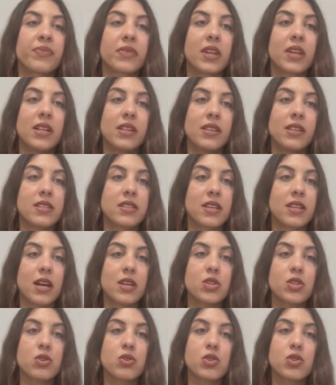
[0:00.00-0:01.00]
in
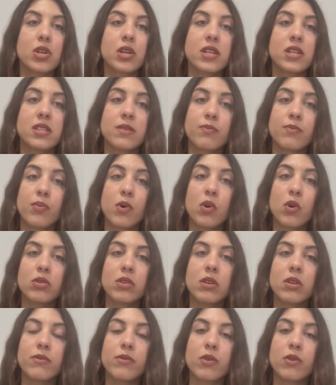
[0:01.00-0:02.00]
discussions is
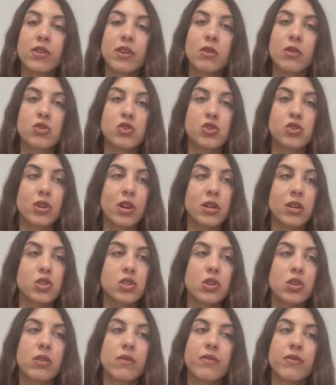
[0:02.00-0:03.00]
important for the
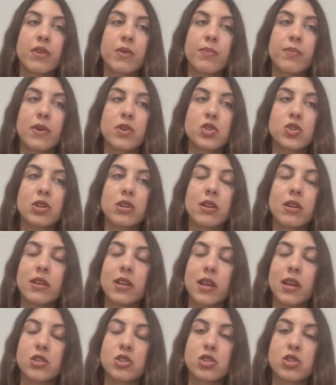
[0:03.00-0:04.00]
construction of their personal
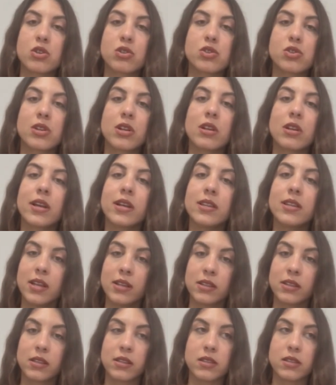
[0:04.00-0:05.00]
and social
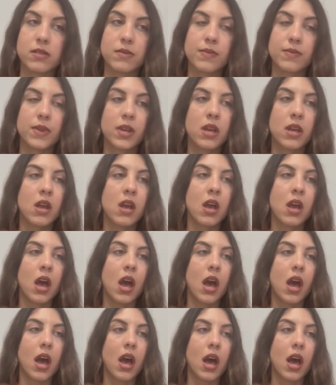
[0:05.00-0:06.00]
identities.
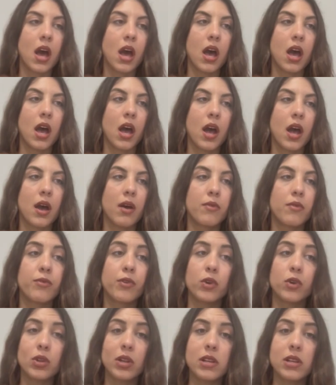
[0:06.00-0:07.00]

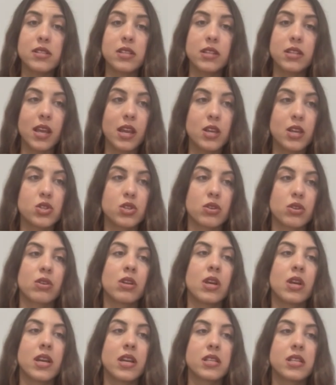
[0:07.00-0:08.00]
Photo elicitation
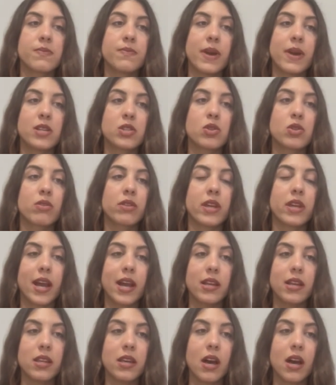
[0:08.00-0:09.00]
is based on the
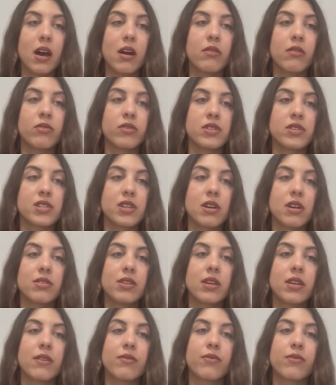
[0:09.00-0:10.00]
idea of
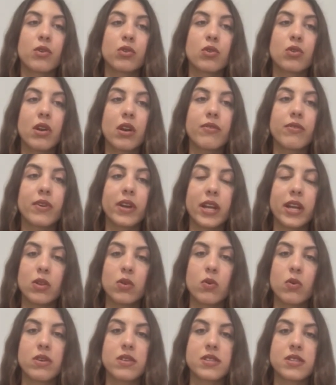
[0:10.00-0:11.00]
inserting a photograph
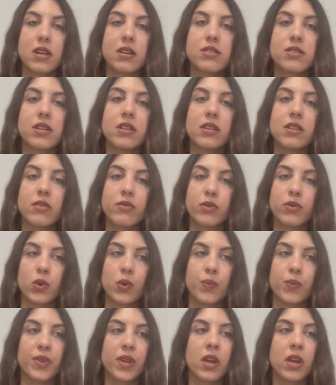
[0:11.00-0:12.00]
into a research interview,
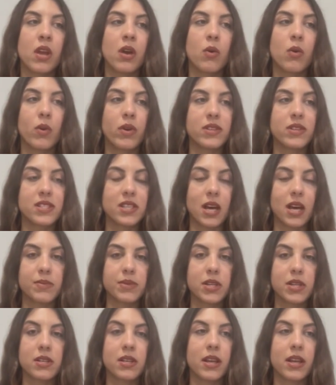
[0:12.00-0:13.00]
when
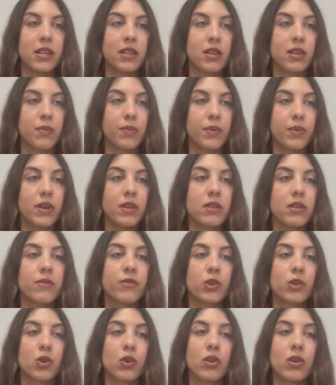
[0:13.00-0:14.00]
subjects interpret
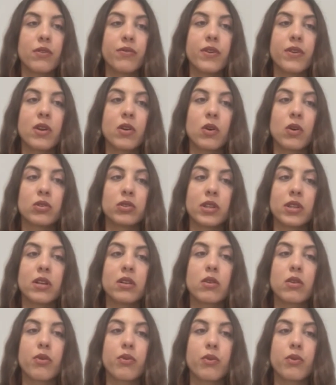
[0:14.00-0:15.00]
photographic
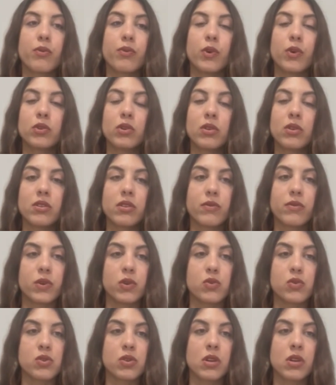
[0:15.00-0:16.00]
content through photo
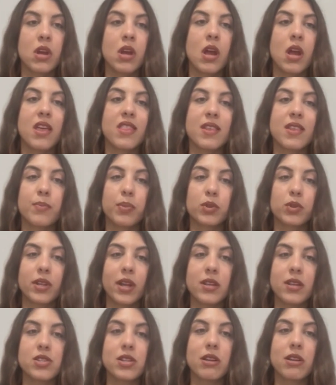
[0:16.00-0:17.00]
interviews. The
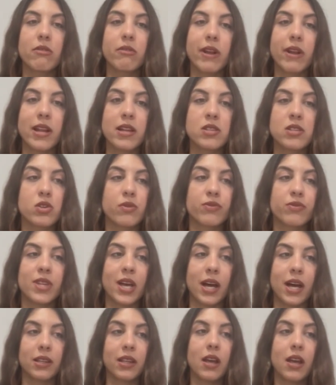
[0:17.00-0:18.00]
potential range of
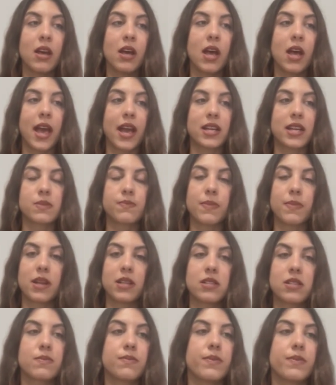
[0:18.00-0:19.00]
data
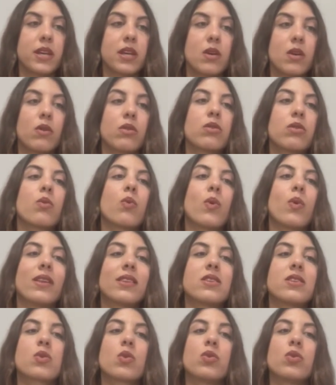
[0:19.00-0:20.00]
expands beyond what
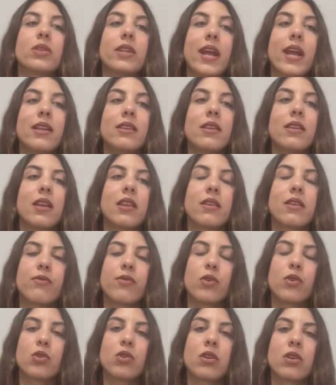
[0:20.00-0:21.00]
is contained in the
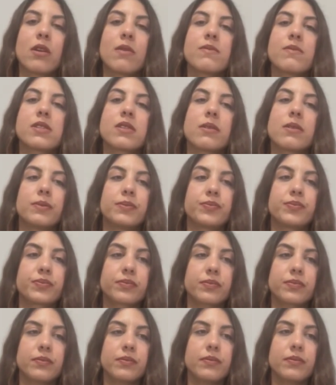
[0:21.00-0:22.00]
photographs
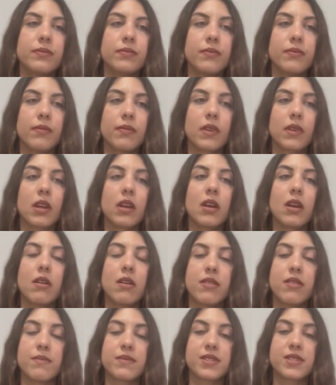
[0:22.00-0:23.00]

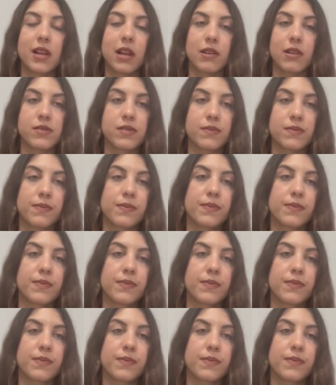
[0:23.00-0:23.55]
themselves.